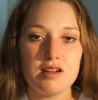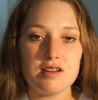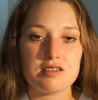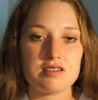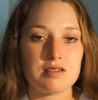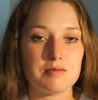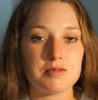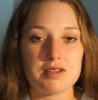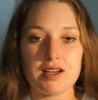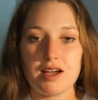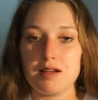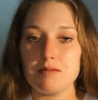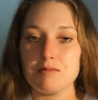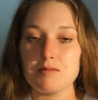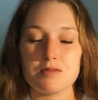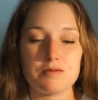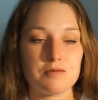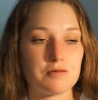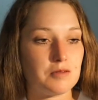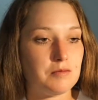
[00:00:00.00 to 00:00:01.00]

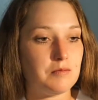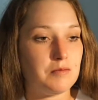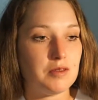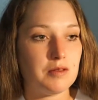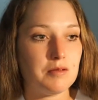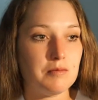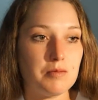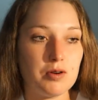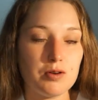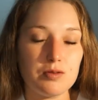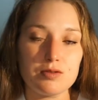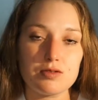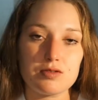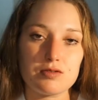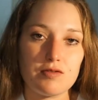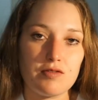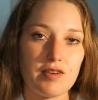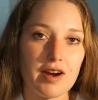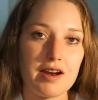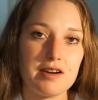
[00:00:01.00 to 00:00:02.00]
sometimes from the
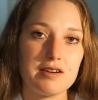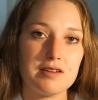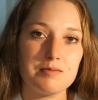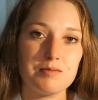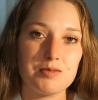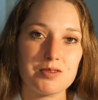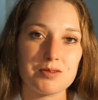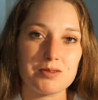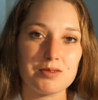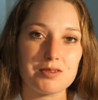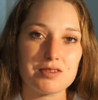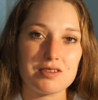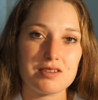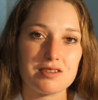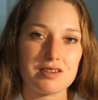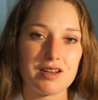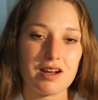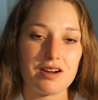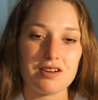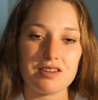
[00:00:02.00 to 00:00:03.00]
most random
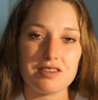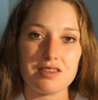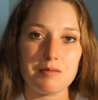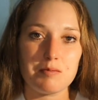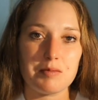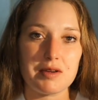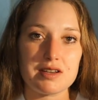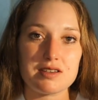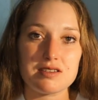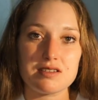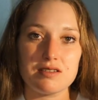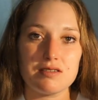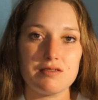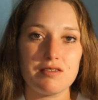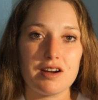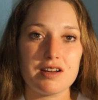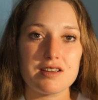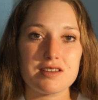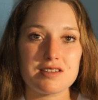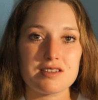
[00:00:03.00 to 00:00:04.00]
sources I got the best
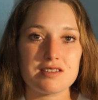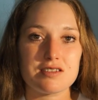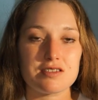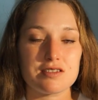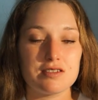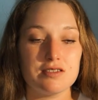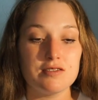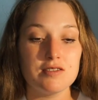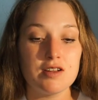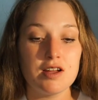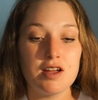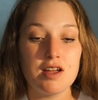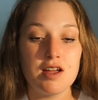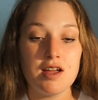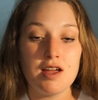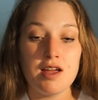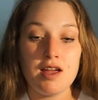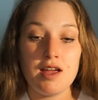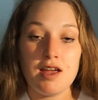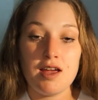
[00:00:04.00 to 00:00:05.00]
advice. So,
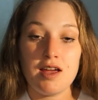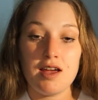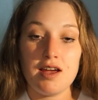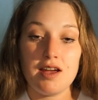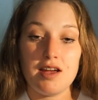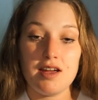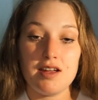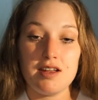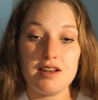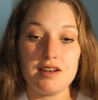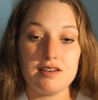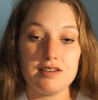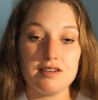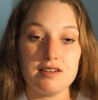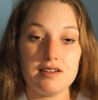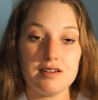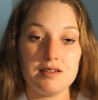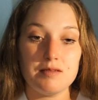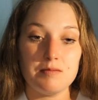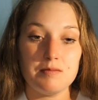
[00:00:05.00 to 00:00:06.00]

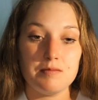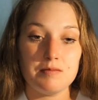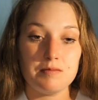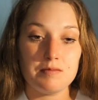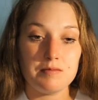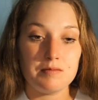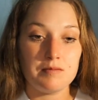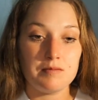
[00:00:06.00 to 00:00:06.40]
and